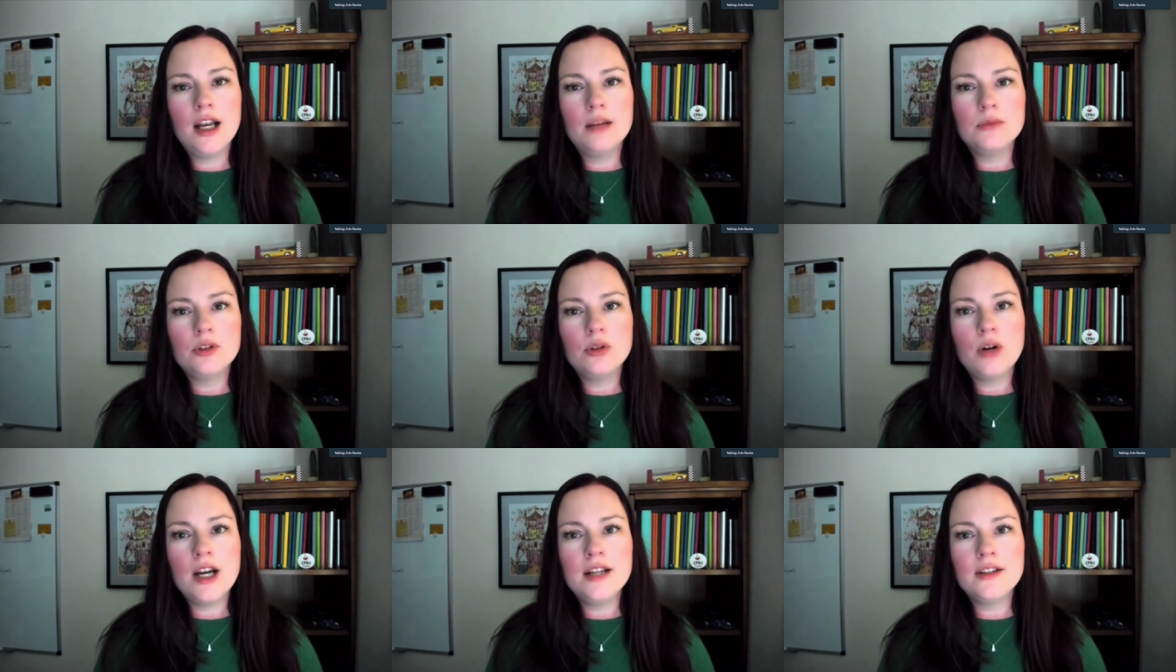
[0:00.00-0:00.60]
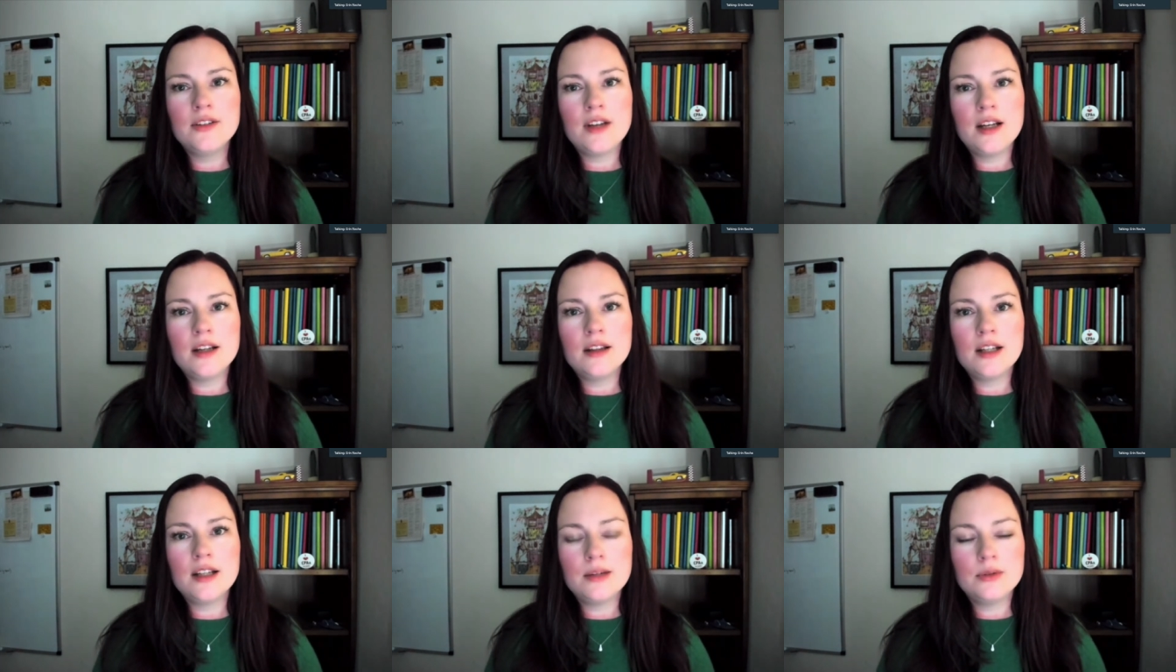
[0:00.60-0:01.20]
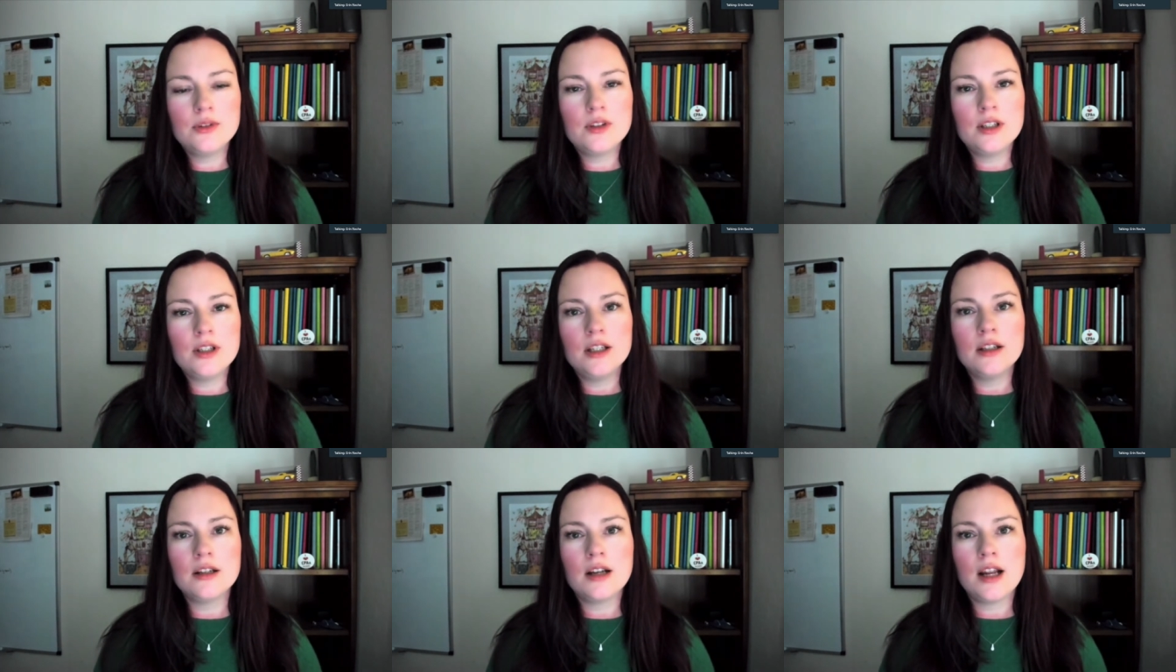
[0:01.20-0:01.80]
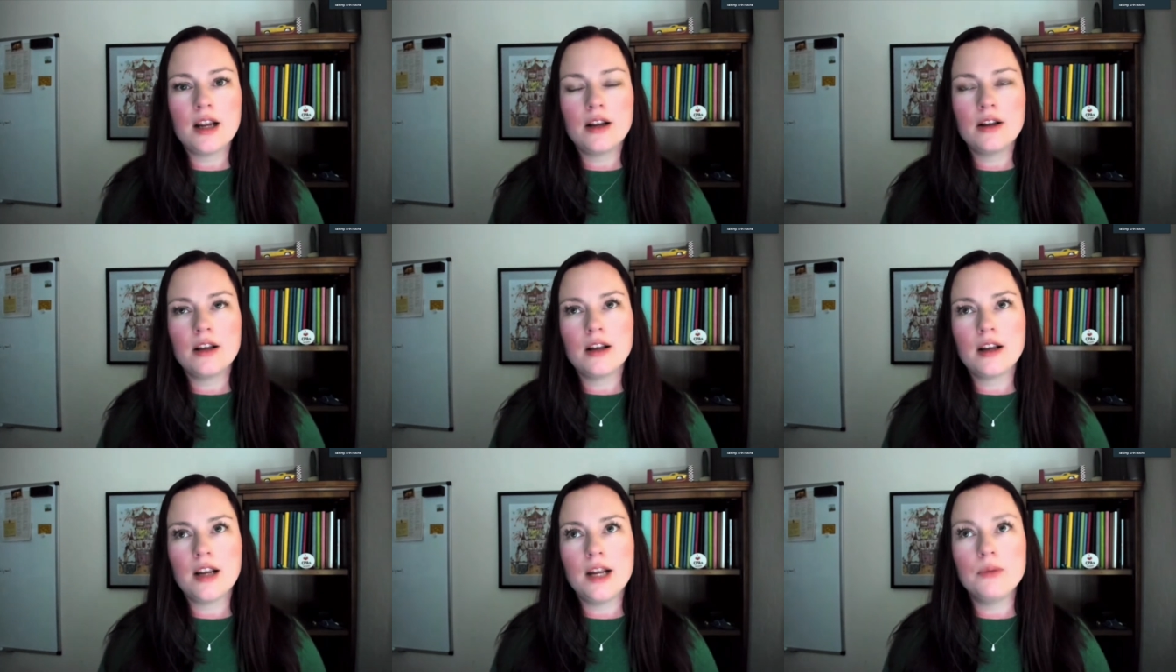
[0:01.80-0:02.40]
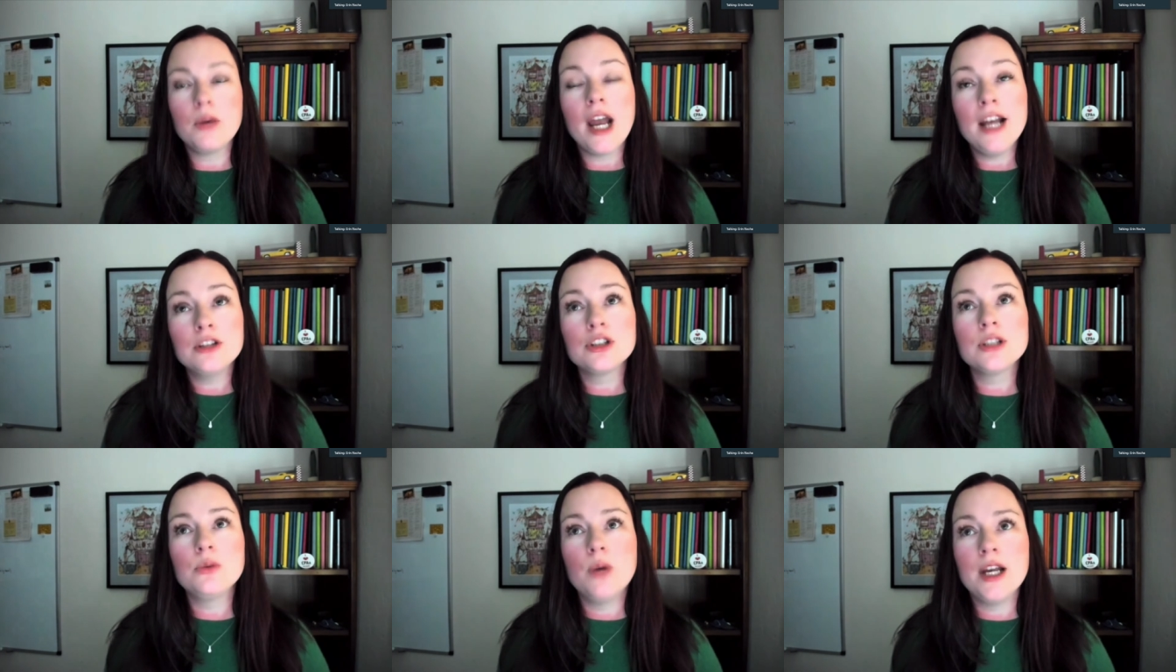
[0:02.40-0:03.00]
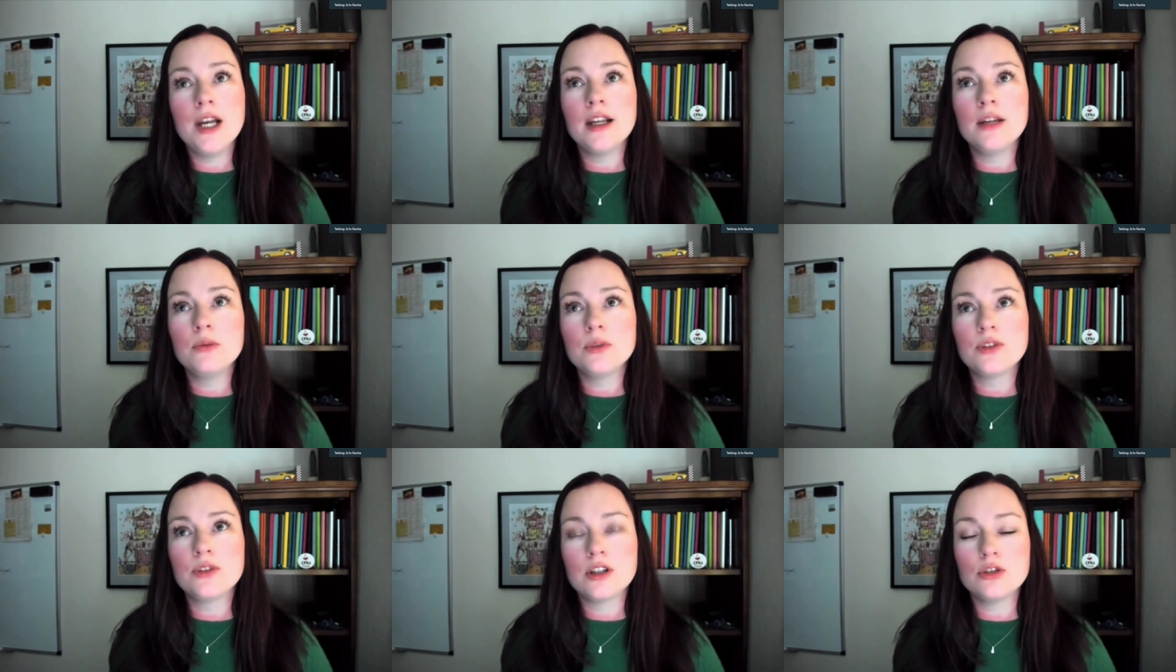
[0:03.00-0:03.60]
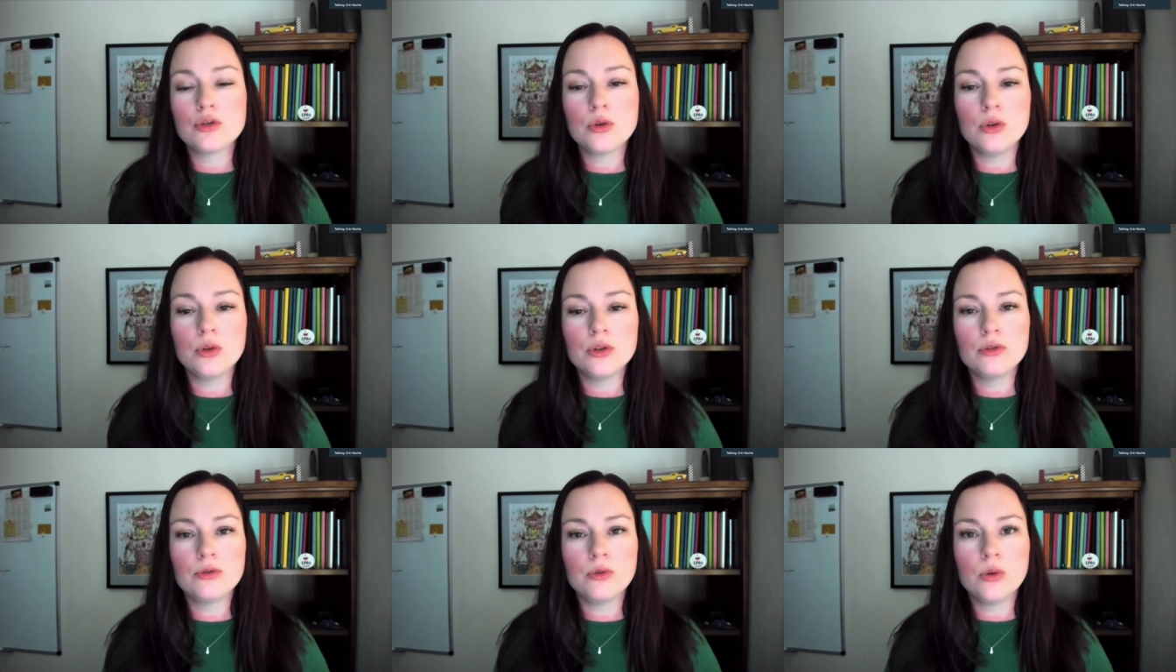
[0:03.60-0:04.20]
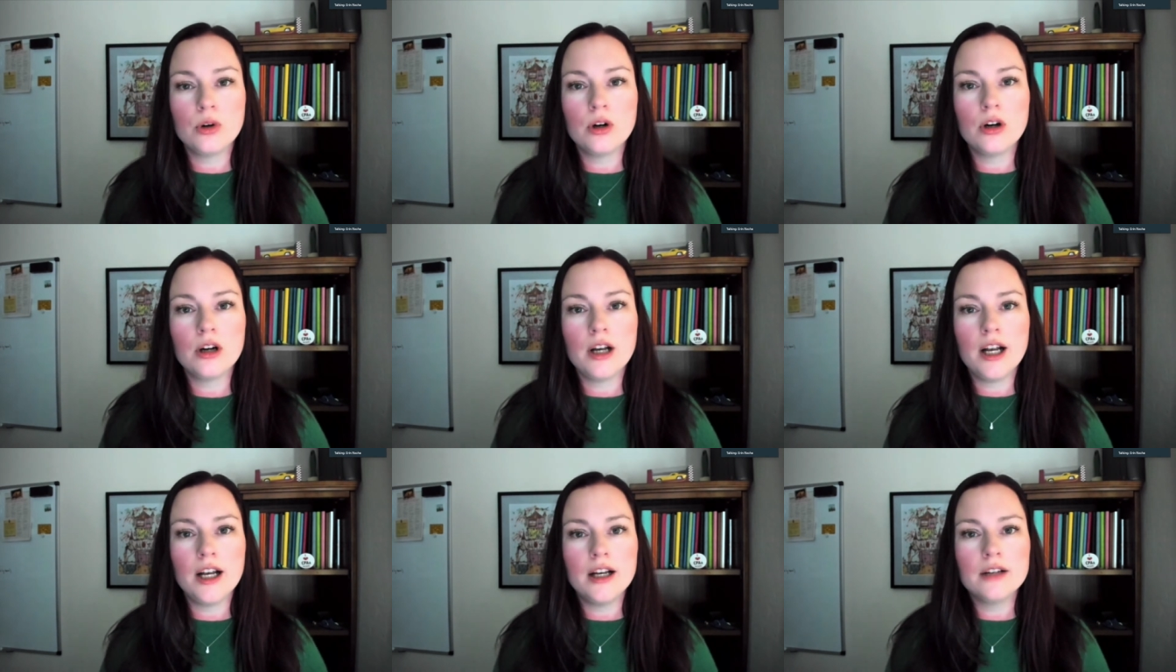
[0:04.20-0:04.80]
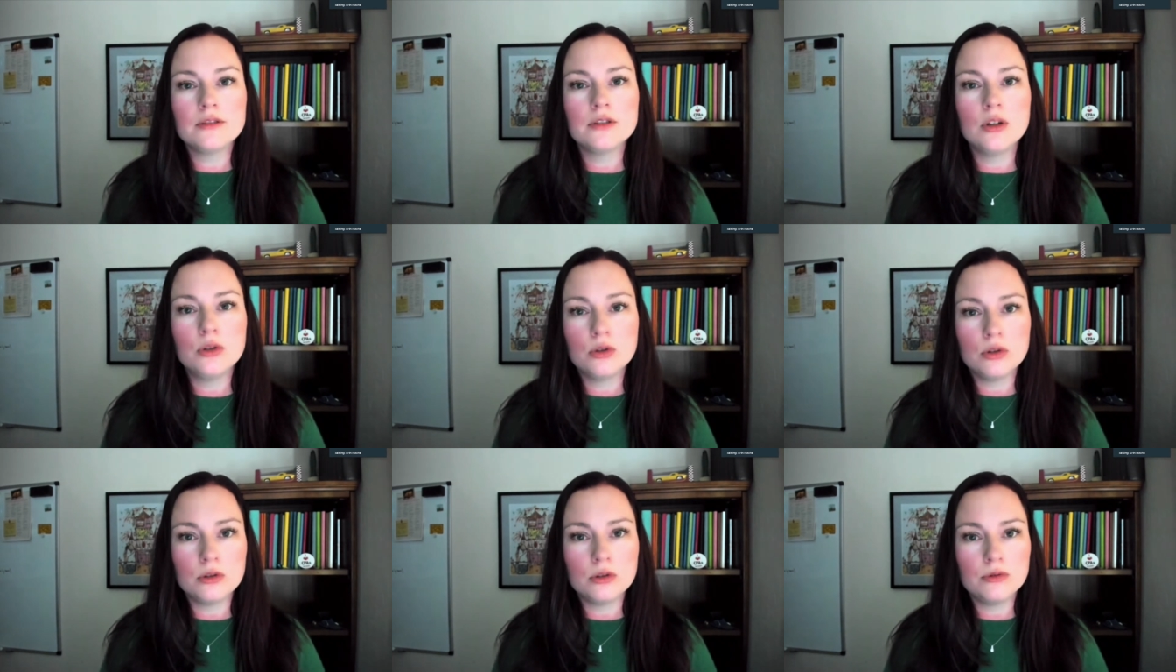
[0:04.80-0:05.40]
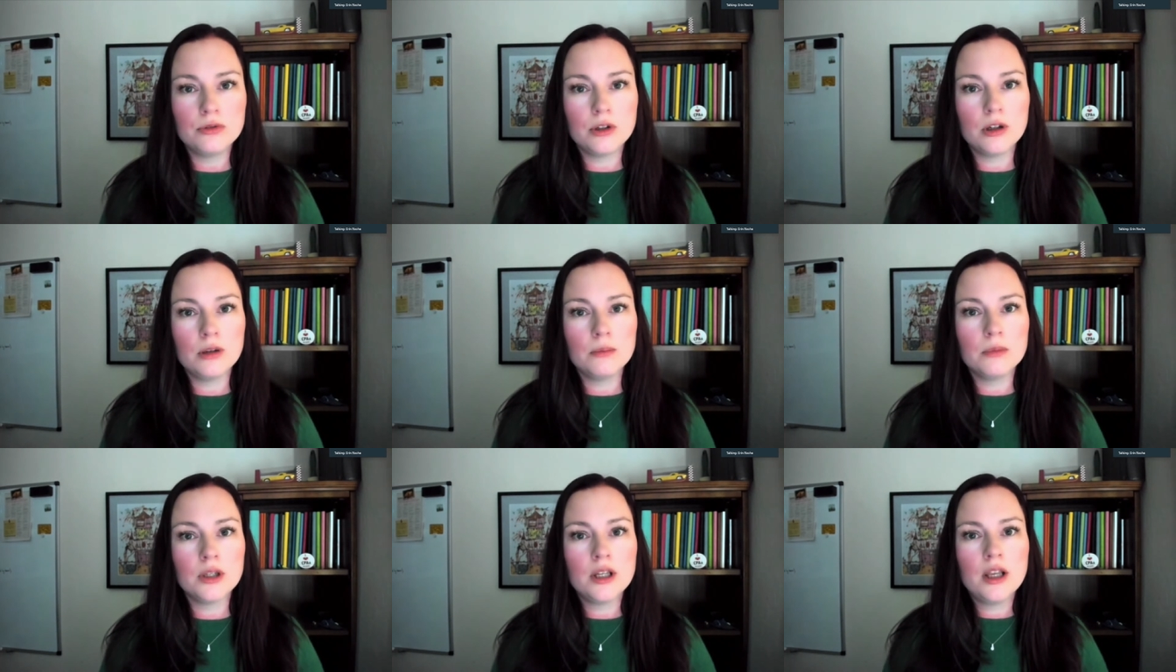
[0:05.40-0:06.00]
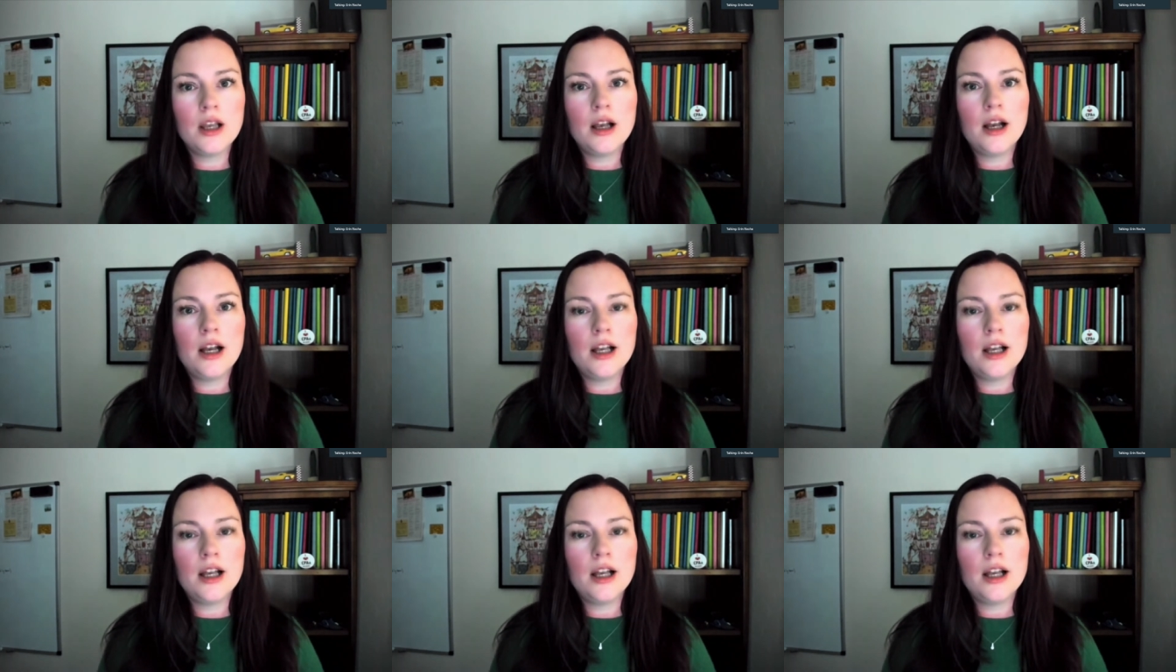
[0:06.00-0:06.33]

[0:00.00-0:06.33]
So I decided that I actually went and was a controller for a local firm, a